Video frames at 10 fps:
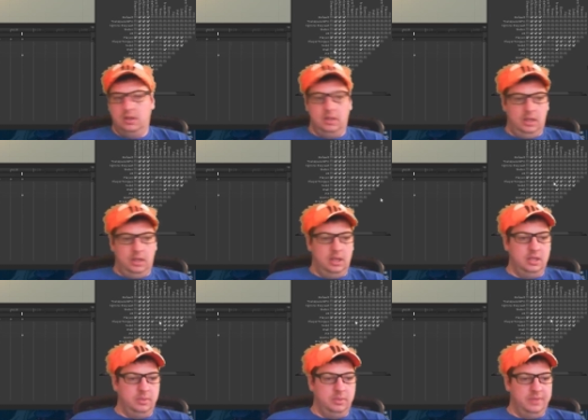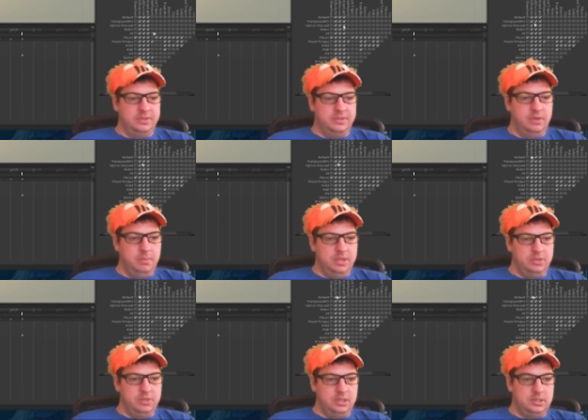and we have this great
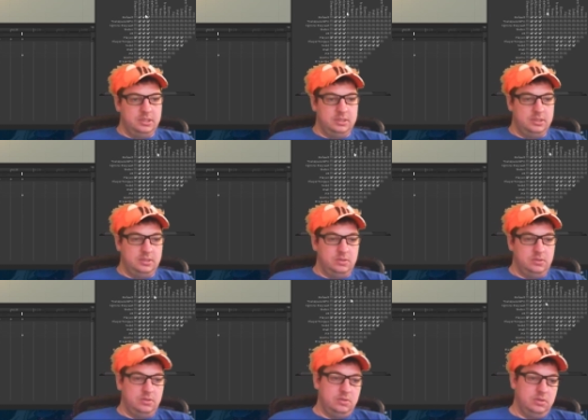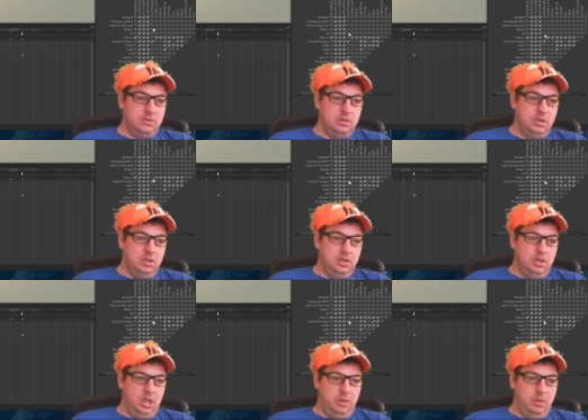matrix,
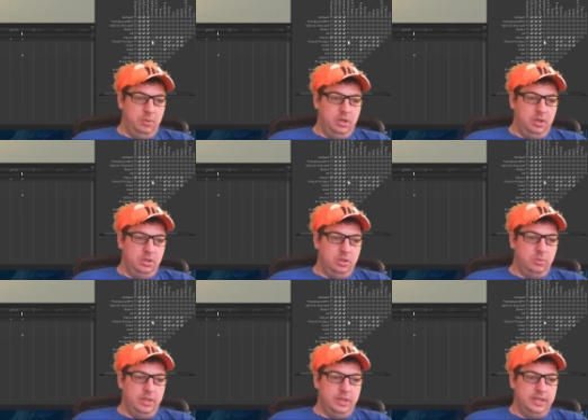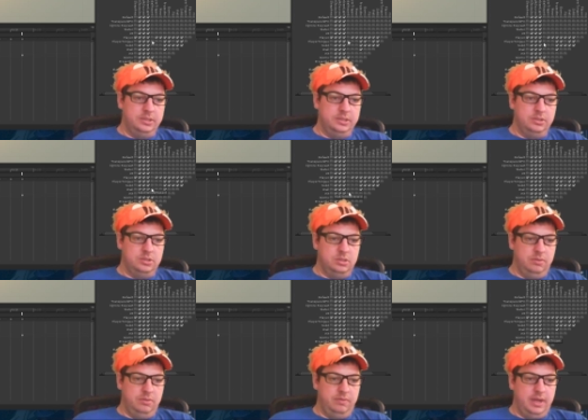and we want global hazards to
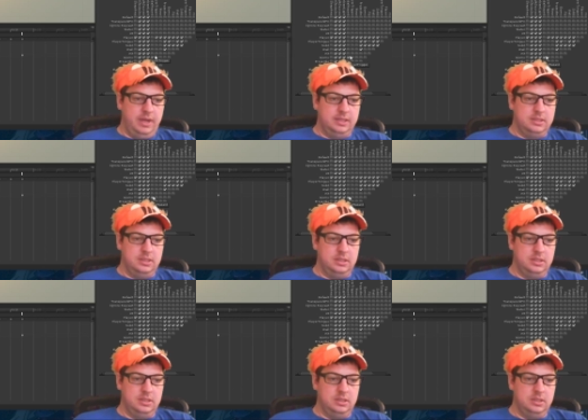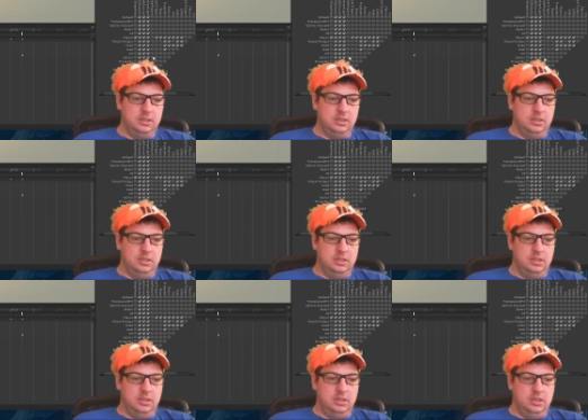affect
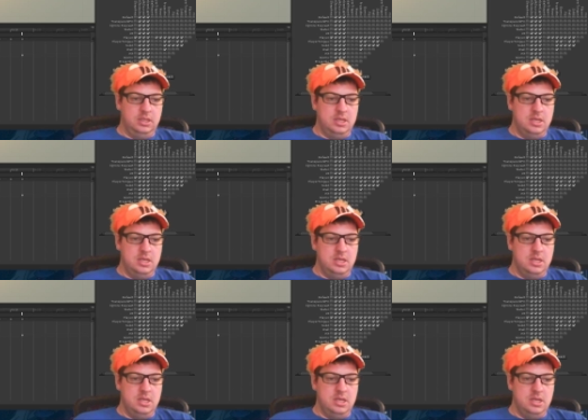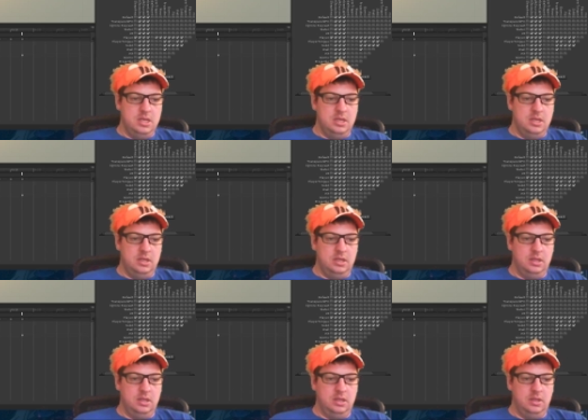the
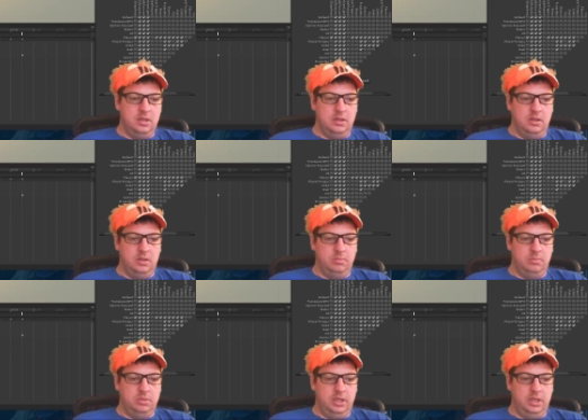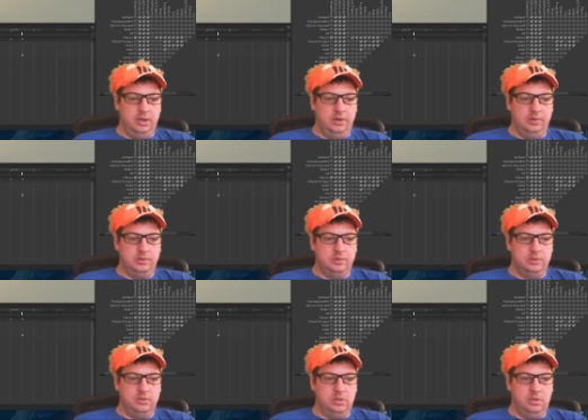player.
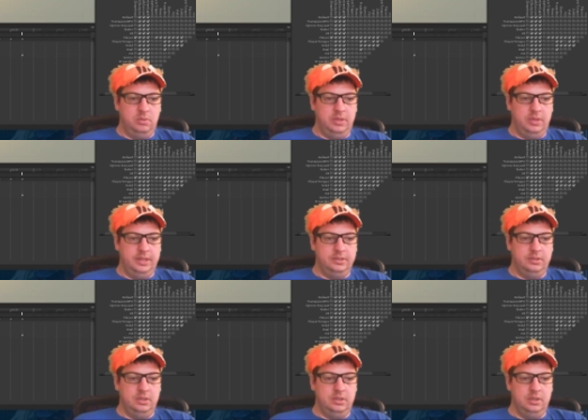So global hazard.